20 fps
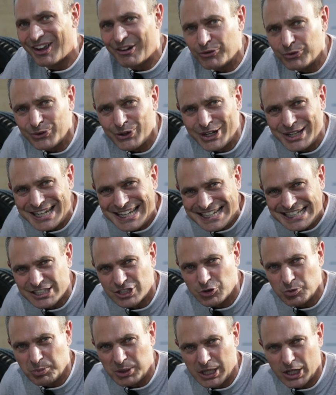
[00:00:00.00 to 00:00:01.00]
And everything
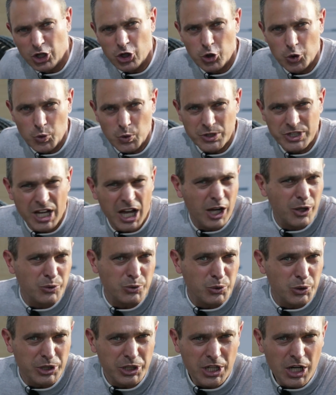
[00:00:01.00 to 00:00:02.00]
needs to be cooled down
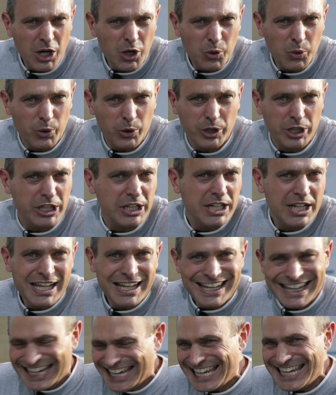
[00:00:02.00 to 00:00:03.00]
or
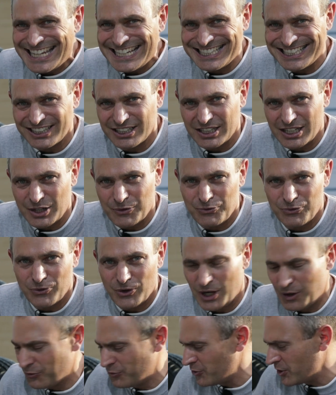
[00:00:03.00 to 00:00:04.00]
heated
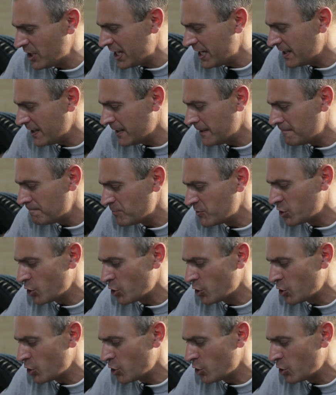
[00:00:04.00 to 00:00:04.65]
if needed.